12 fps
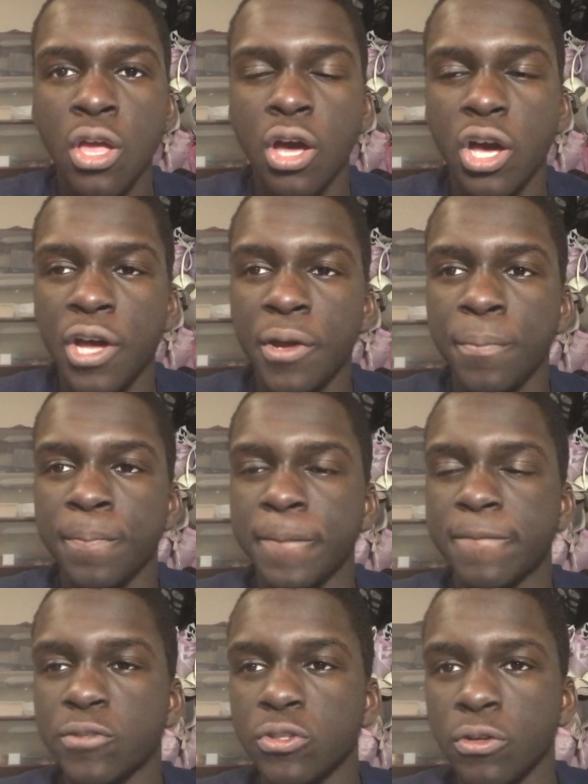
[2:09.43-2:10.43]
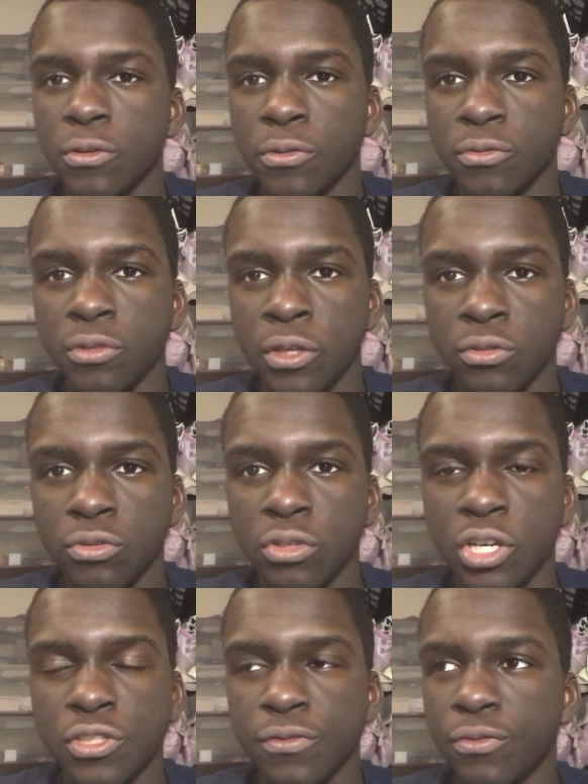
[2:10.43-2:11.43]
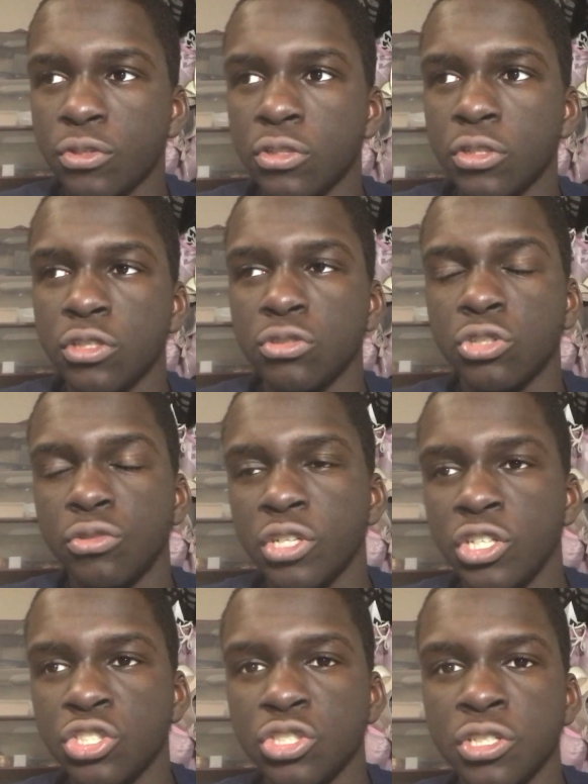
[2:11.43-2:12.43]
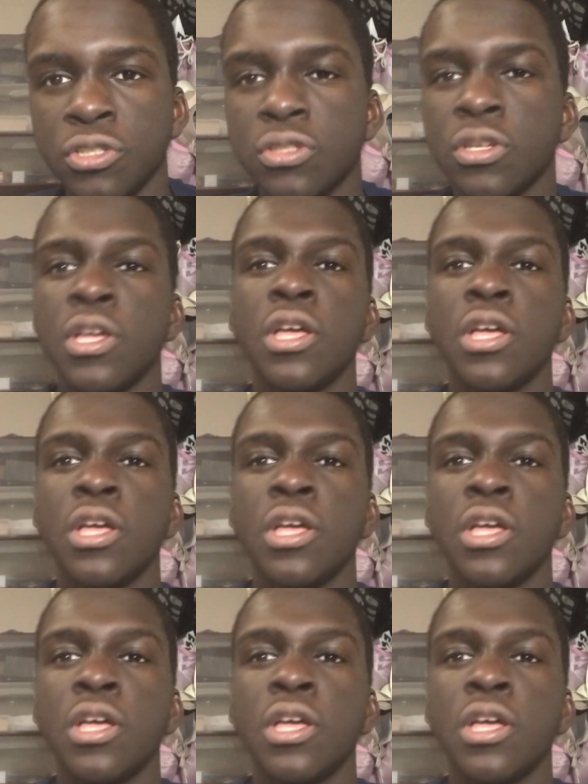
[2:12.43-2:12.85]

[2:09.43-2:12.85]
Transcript: um, so thank you guys for the donations